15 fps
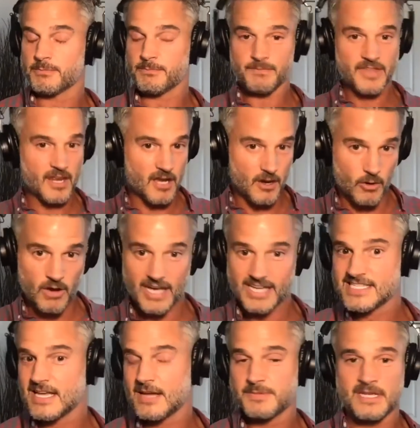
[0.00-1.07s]
you know
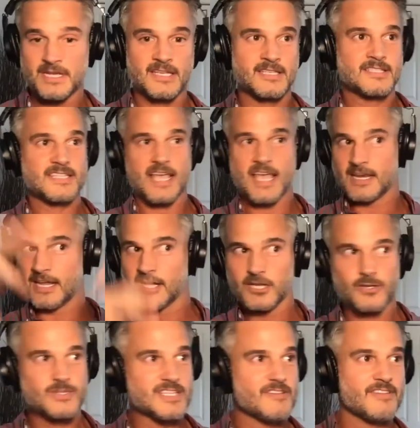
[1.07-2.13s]
acceptance and
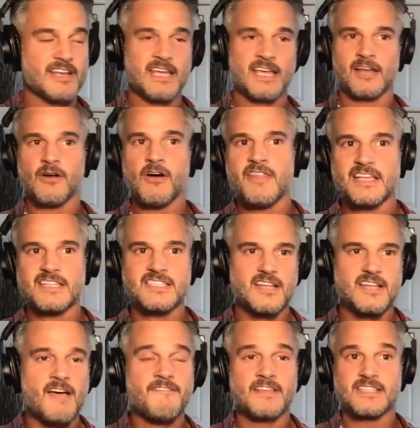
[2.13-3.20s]
inclusivity and all that
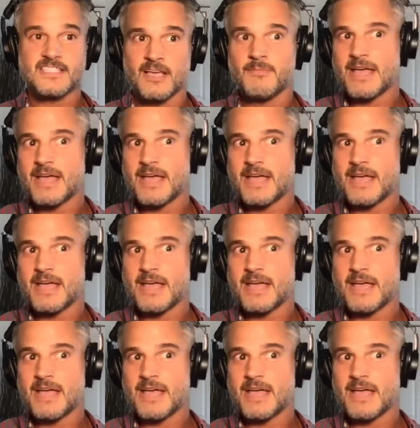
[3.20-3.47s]
stuff and some but